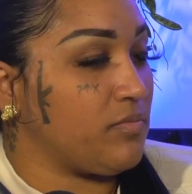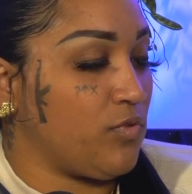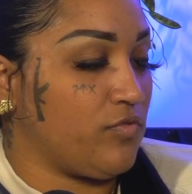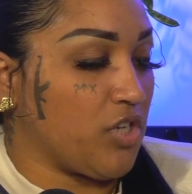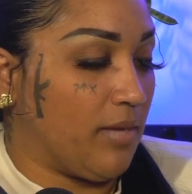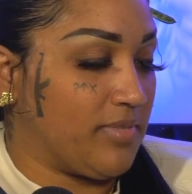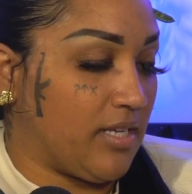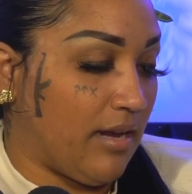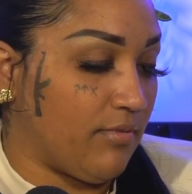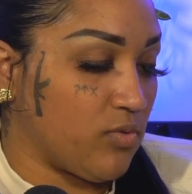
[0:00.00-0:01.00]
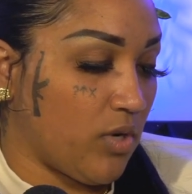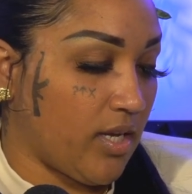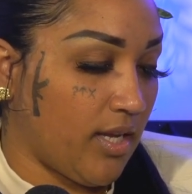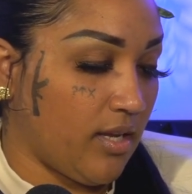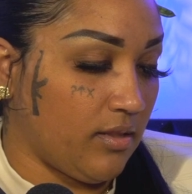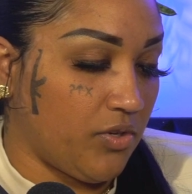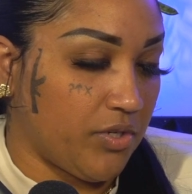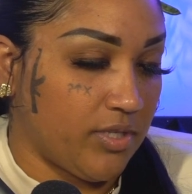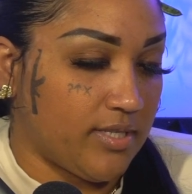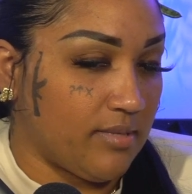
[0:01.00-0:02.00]
moved jobs and I was working
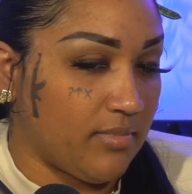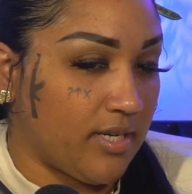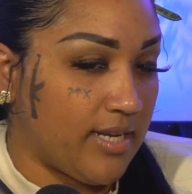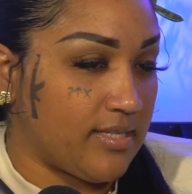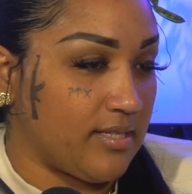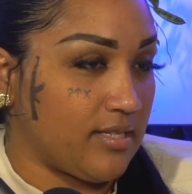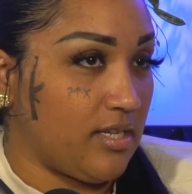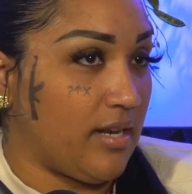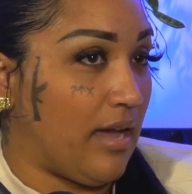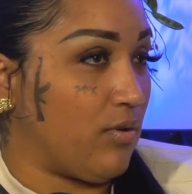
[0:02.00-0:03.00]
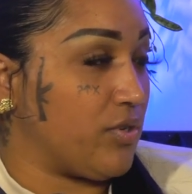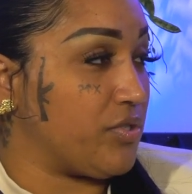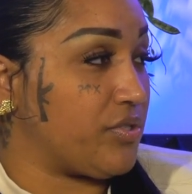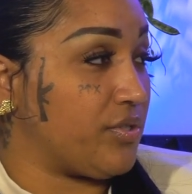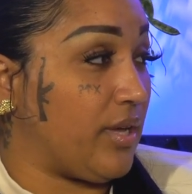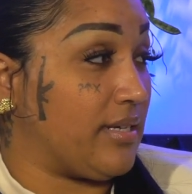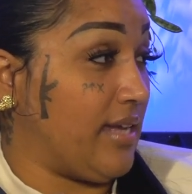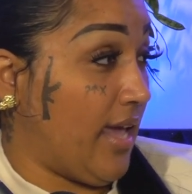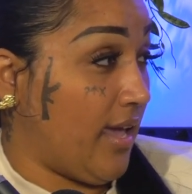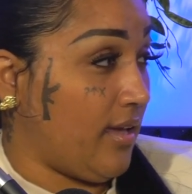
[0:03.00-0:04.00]
literally some days 16 hours a
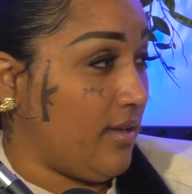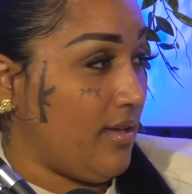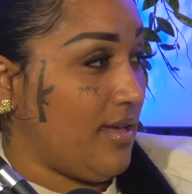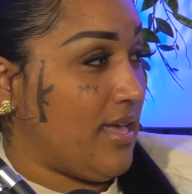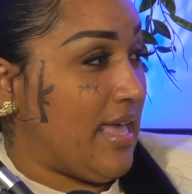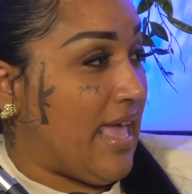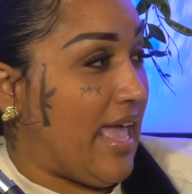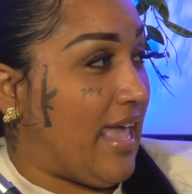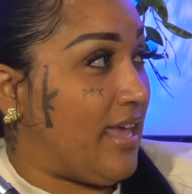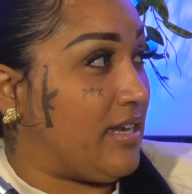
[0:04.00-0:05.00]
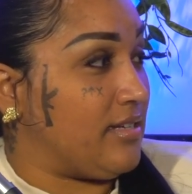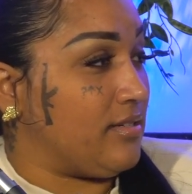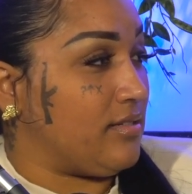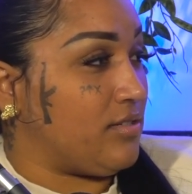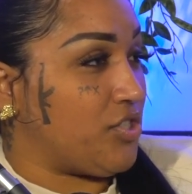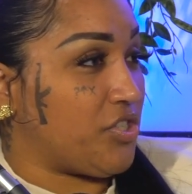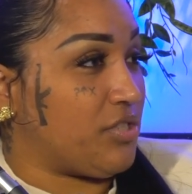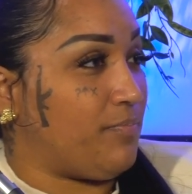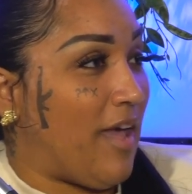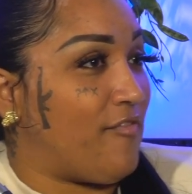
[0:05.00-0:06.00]
day. And
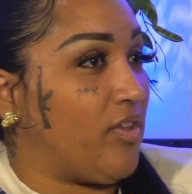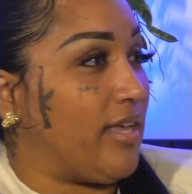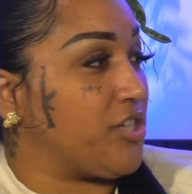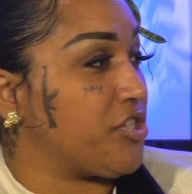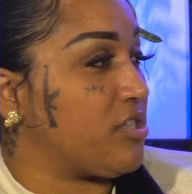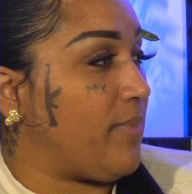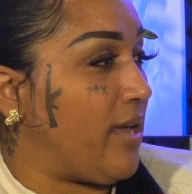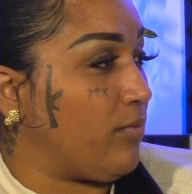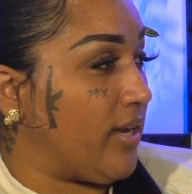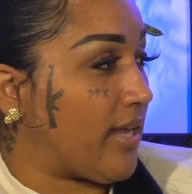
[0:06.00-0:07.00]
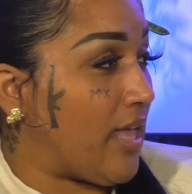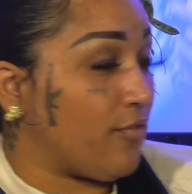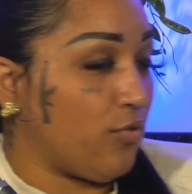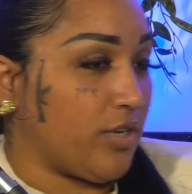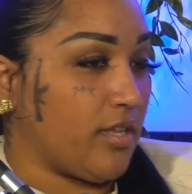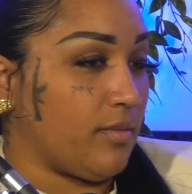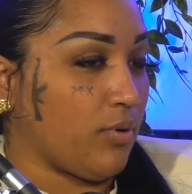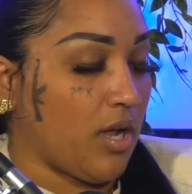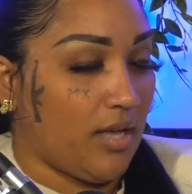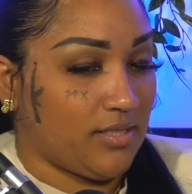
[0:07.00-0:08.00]
I felt like just to pay rent. California, the
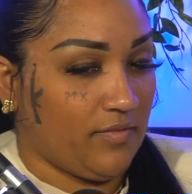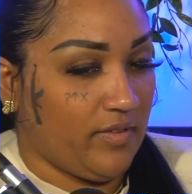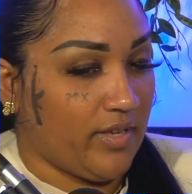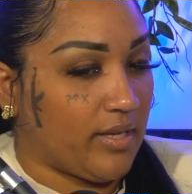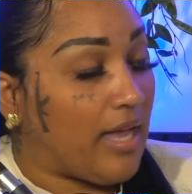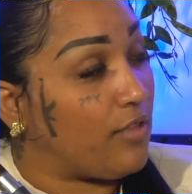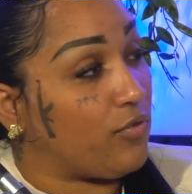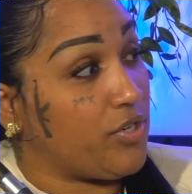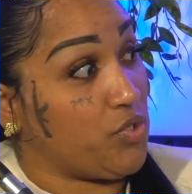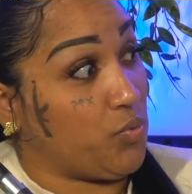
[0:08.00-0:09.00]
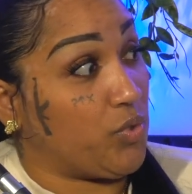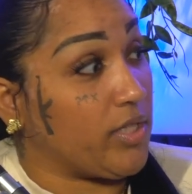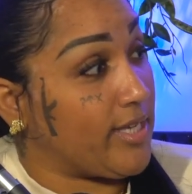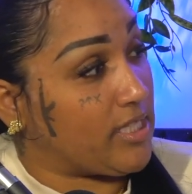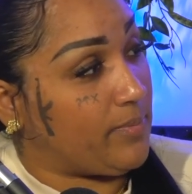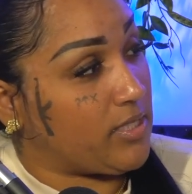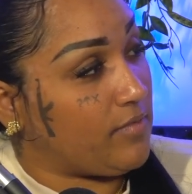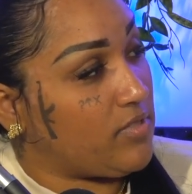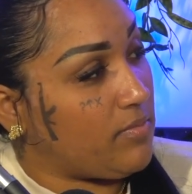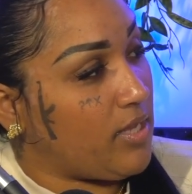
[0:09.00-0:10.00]
cost of living in California is really
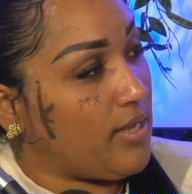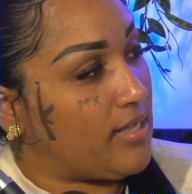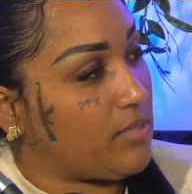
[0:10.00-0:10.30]
expensive to me as